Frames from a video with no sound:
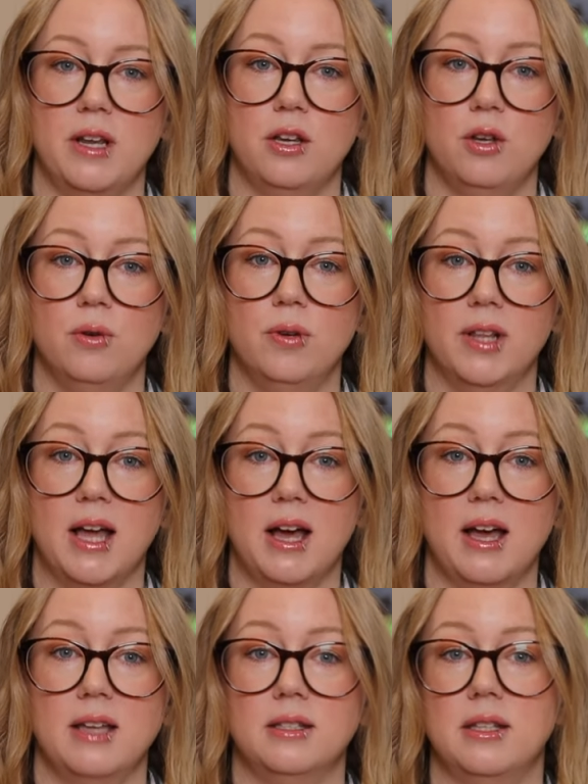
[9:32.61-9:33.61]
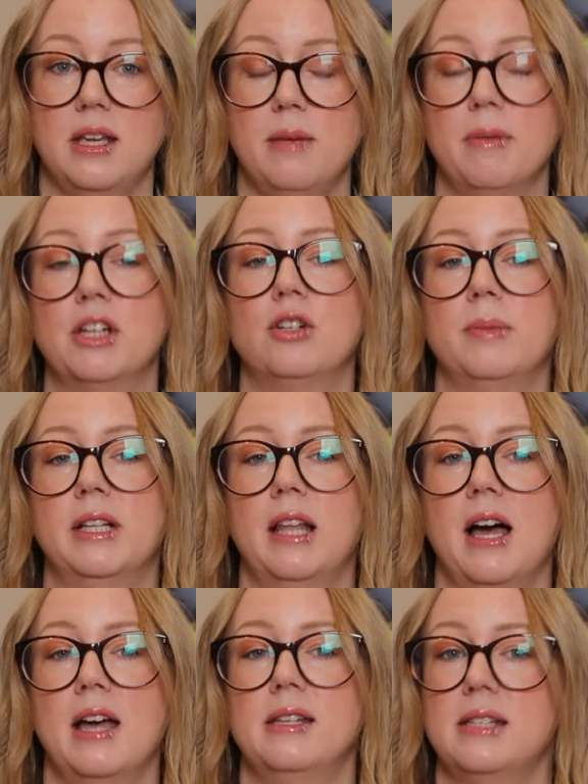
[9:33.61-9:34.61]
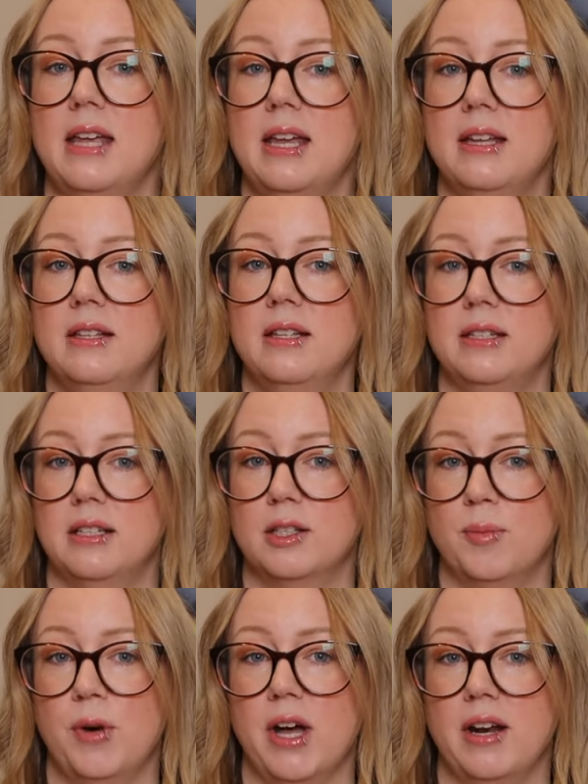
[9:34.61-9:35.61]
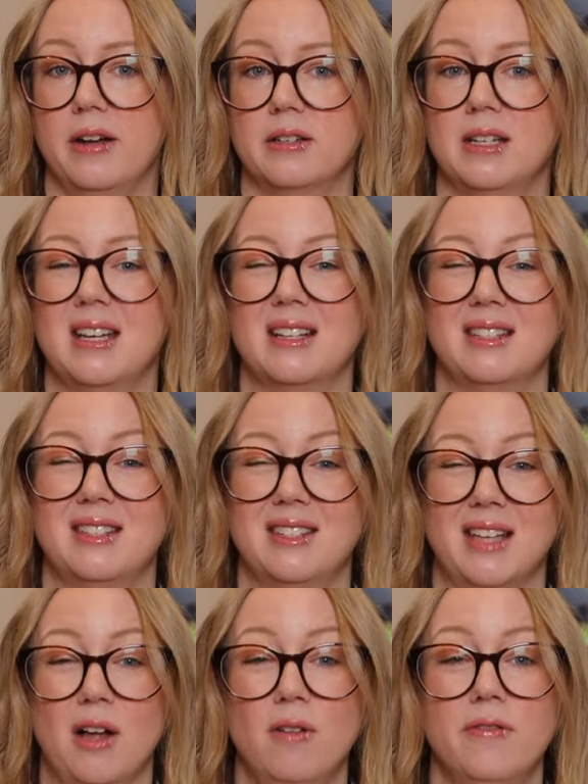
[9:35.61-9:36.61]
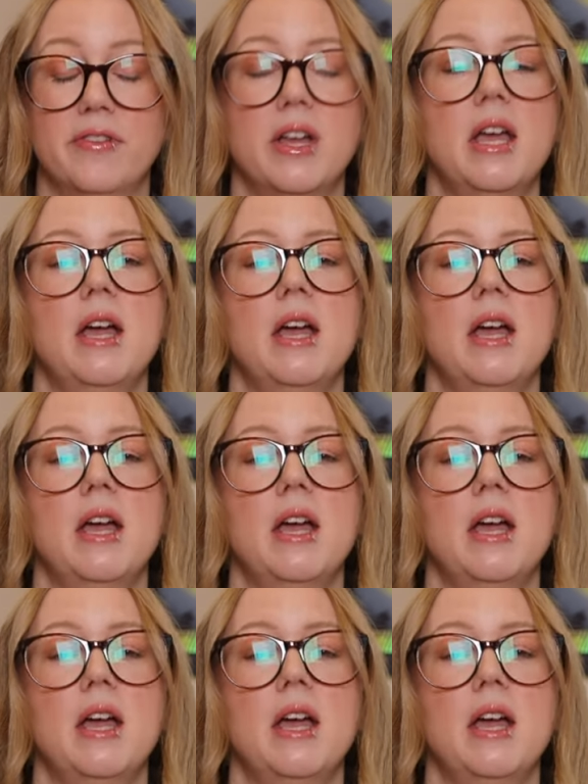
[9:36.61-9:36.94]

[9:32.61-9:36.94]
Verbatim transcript: utilize the measurement lines in the disc product itself,